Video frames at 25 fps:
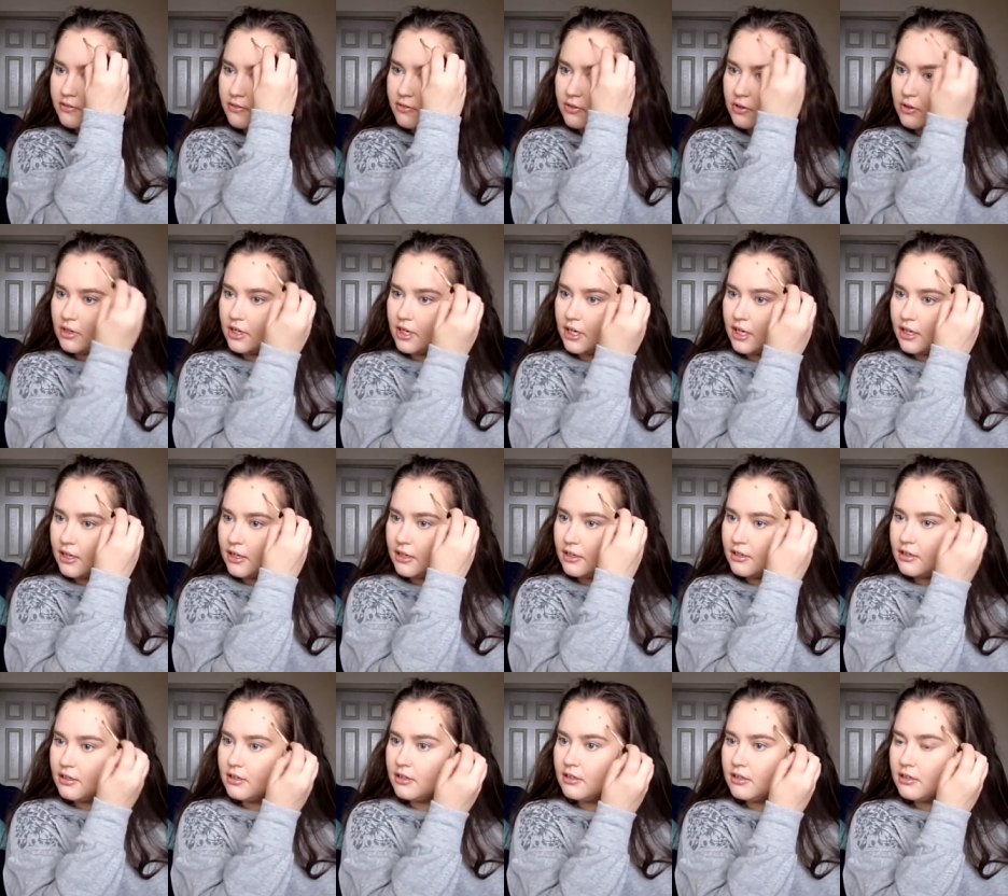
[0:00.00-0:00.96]
forehead
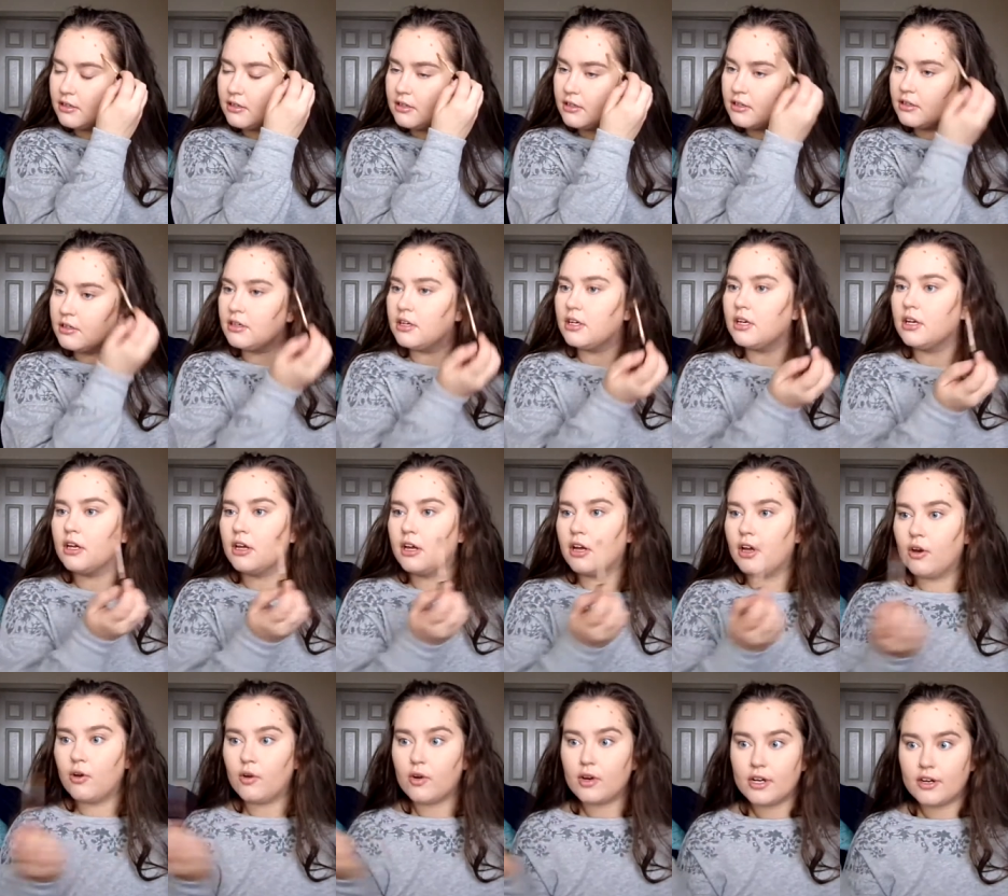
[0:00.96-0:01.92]

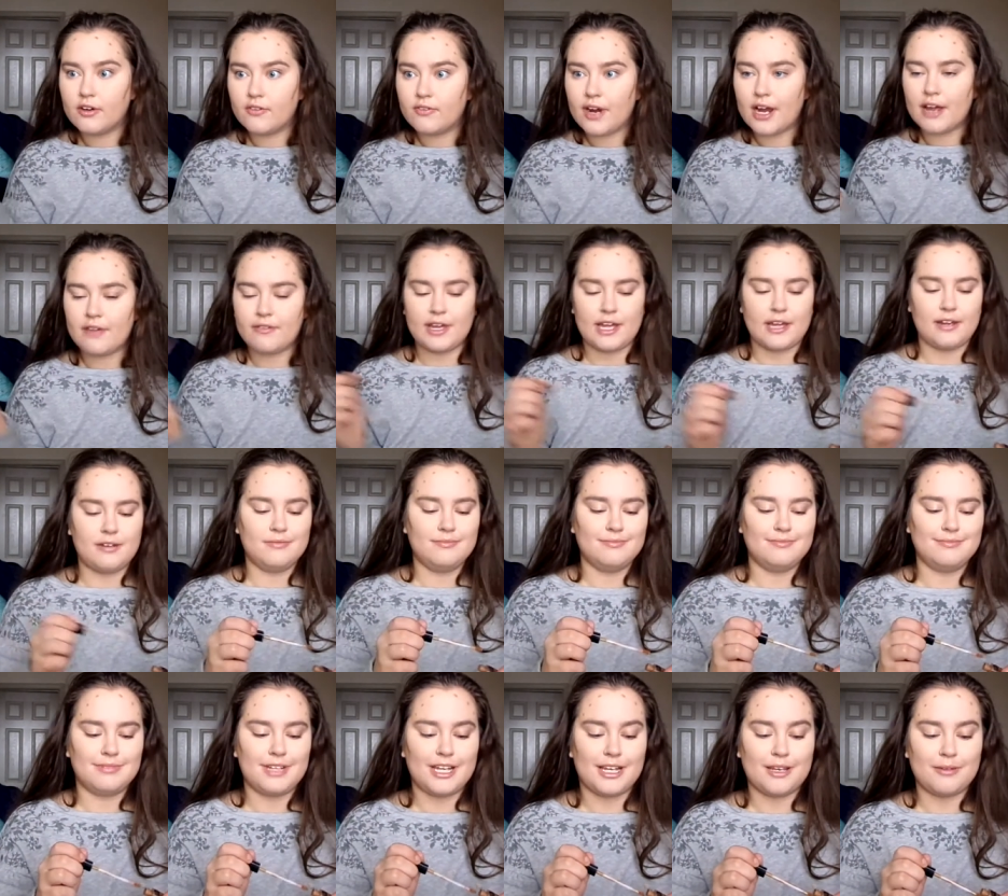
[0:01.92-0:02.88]
or your five head,
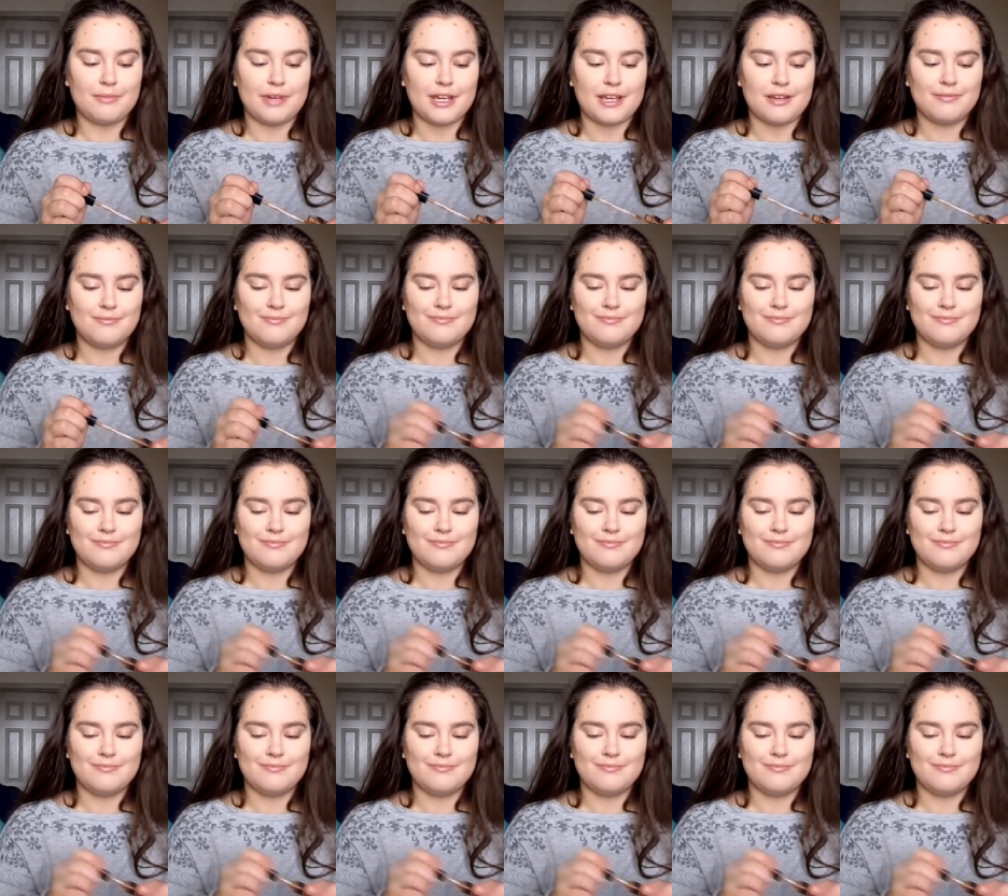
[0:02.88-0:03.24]
like me.